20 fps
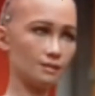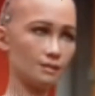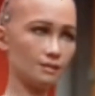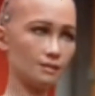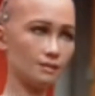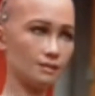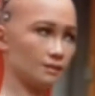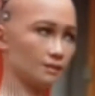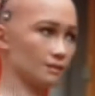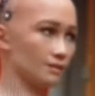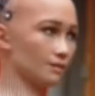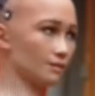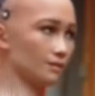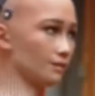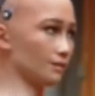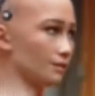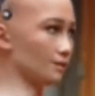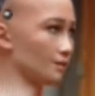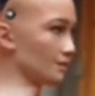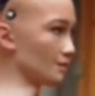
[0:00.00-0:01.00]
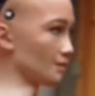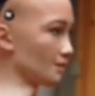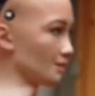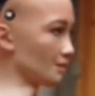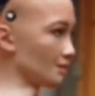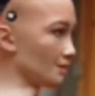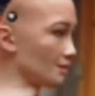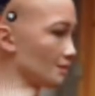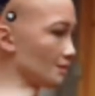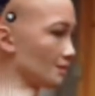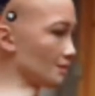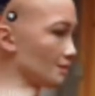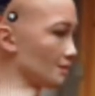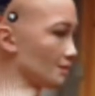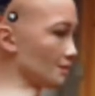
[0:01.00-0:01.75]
No one is speaking in this clip.